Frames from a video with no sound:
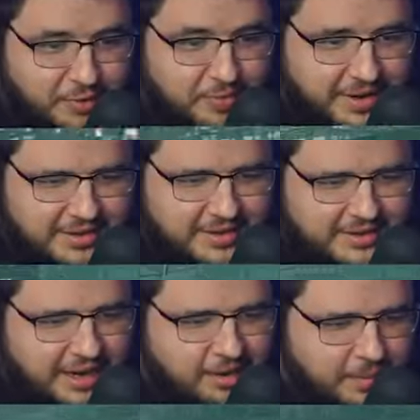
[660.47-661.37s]
for me, it does.
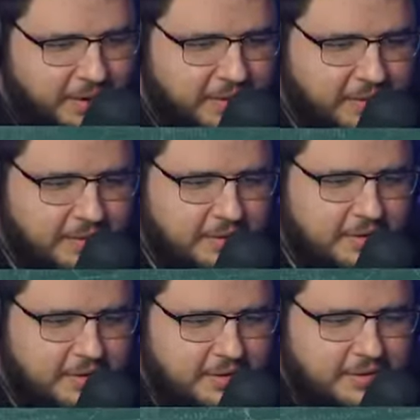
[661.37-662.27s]
I don't know about you.
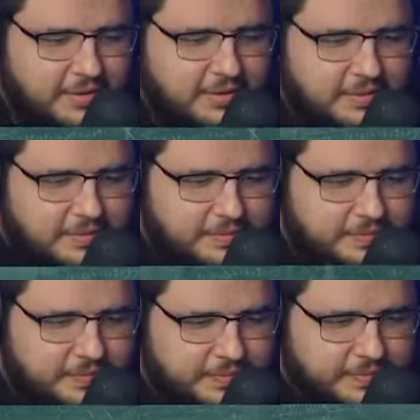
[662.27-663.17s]

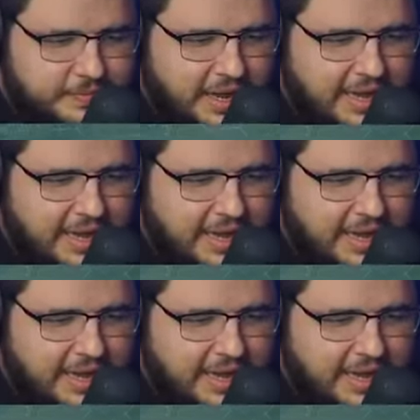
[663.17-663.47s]
Mm,